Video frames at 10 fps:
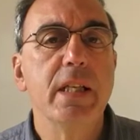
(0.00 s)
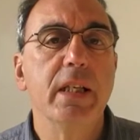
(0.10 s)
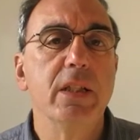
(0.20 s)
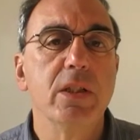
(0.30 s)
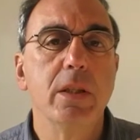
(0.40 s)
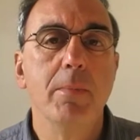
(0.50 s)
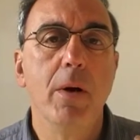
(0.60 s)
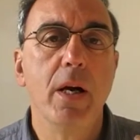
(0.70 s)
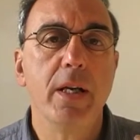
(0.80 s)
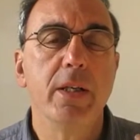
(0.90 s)
things to
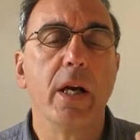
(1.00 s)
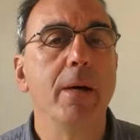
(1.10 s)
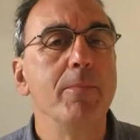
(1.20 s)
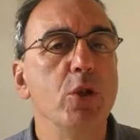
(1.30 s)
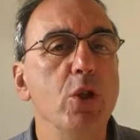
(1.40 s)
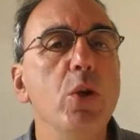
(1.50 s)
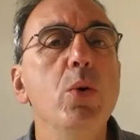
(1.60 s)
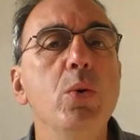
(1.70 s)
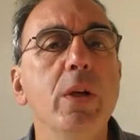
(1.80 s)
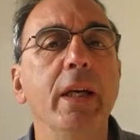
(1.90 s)
mind, I'm
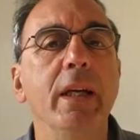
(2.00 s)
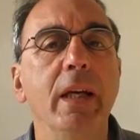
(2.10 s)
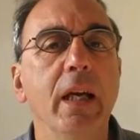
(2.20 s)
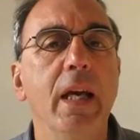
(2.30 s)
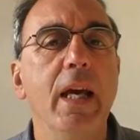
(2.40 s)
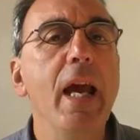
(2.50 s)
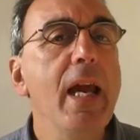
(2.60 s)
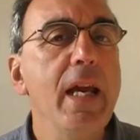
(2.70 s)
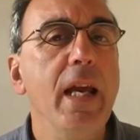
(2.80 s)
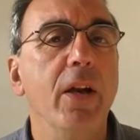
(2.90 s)
tuning
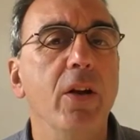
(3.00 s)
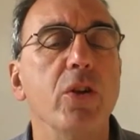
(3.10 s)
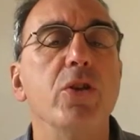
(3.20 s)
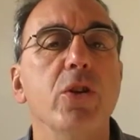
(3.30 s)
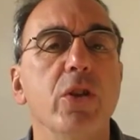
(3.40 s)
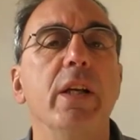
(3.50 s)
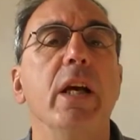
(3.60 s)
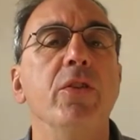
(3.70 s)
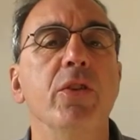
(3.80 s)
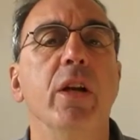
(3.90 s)
in to the
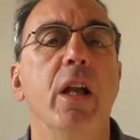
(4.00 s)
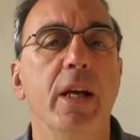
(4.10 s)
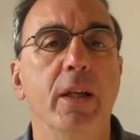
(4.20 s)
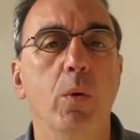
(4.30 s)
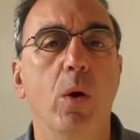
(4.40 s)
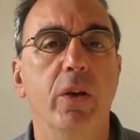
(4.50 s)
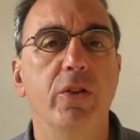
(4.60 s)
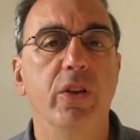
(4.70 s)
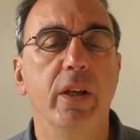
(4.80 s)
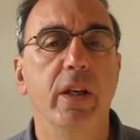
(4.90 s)
underlying
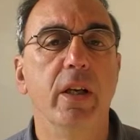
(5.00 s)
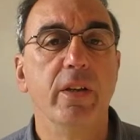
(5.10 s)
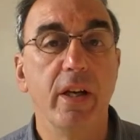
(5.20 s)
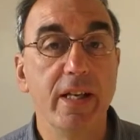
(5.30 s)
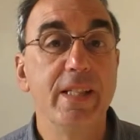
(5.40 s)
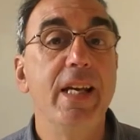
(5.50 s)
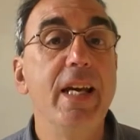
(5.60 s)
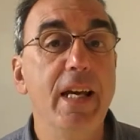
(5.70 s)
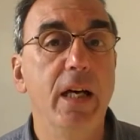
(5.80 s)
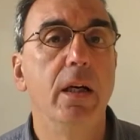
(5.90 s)
quality that is
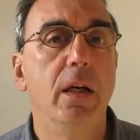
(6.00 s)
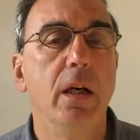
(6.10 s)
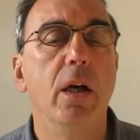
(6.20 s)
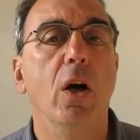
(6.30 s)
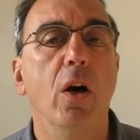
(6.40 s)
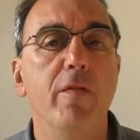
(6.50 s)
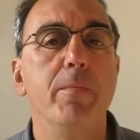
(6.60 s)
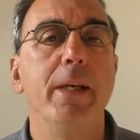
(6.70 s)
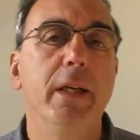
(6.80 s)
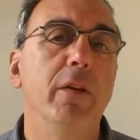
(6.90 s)
here of
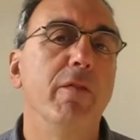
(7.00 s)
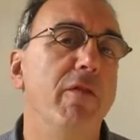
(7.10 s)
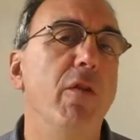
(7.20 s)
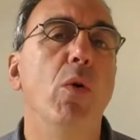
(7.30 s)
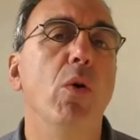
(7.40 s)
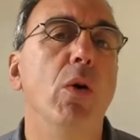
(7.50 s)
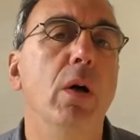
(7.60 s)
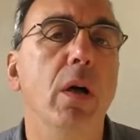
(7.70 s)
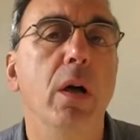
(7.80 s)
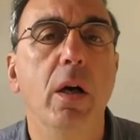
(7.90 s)
being for
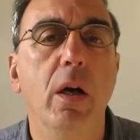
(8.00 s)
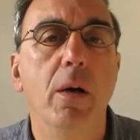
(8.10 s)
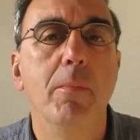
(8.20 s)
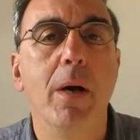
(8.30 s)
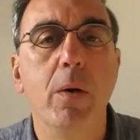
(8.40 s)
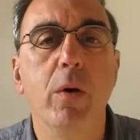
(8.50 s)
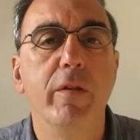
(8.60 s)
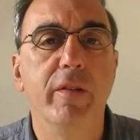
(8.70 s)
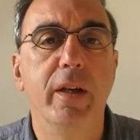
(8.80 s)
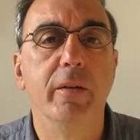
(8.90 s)
my
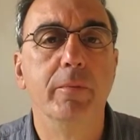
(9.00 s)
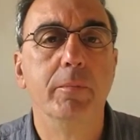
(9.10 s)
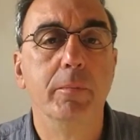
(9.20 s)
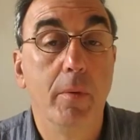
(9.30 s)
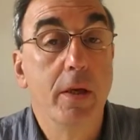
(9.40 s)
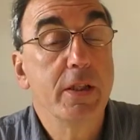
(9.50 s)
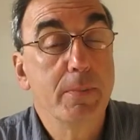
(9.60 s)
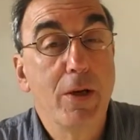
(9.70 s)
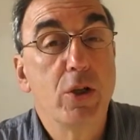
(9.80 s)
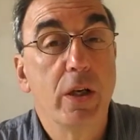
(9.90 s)
welfare,
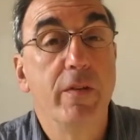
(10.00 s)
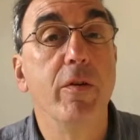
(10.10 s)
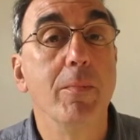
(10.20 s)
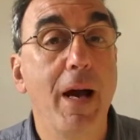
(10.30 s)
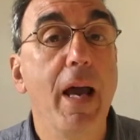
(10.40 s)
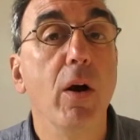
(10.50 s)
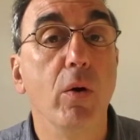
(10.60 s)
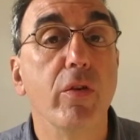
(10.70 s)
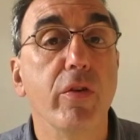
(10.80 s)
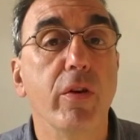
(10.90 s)
especially for my
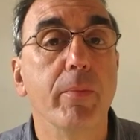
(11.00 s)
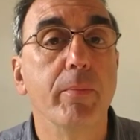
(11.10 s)
health.